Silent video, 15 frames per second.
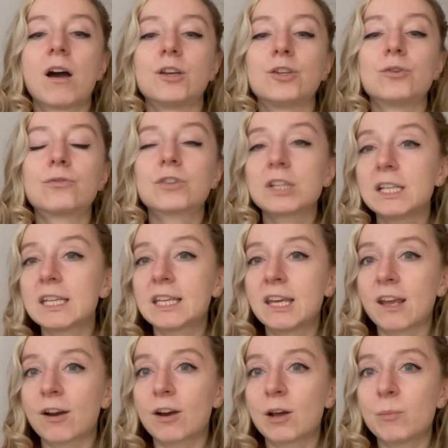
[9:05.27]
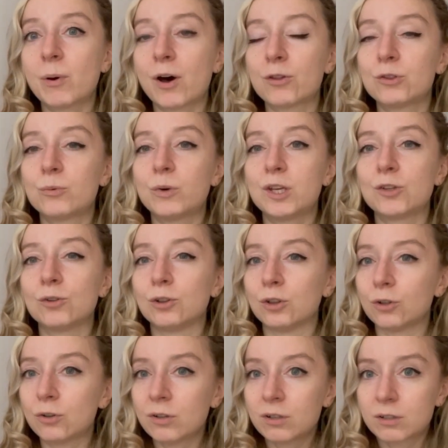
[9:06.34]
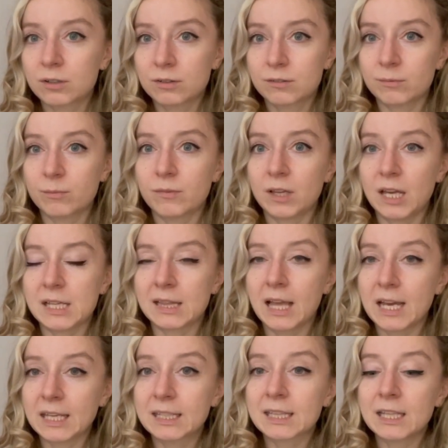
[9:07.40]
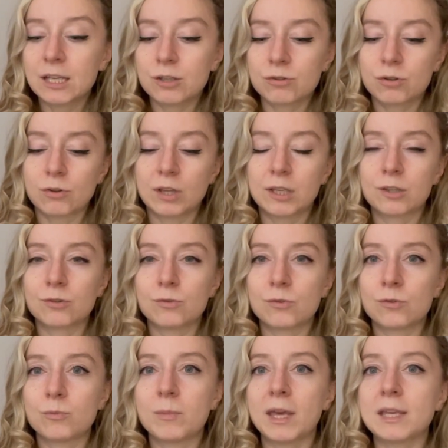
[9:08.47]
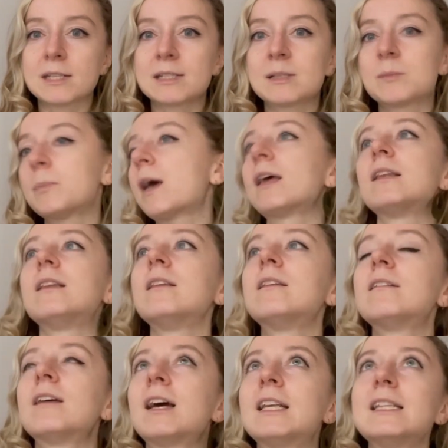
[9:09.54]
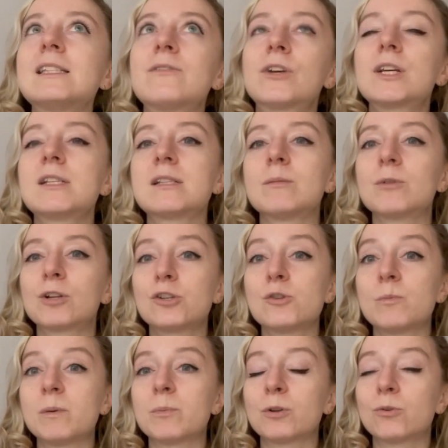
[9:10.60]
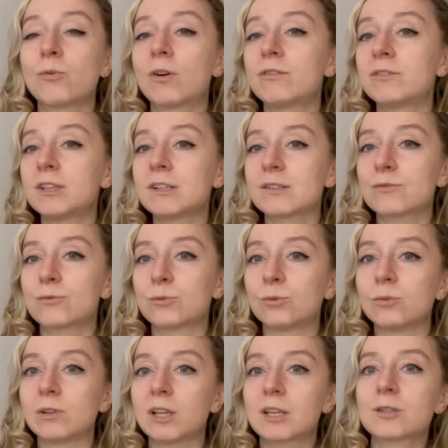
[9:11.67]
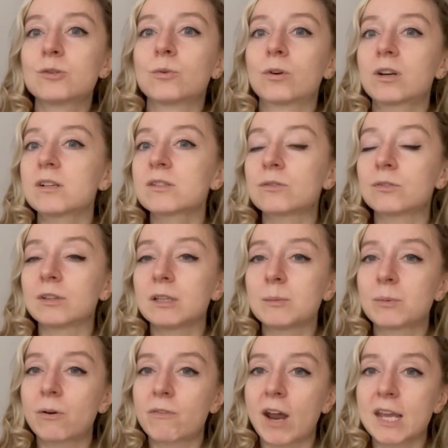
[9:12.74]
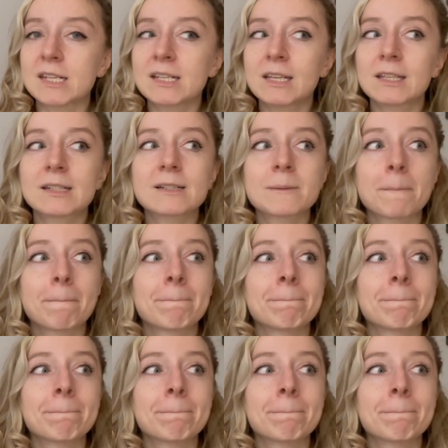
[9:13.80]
You really care about the way you look. Likely, you know, like you may spend, and it's very similar to people who are Venus ruled, like Taurus or Libra risings.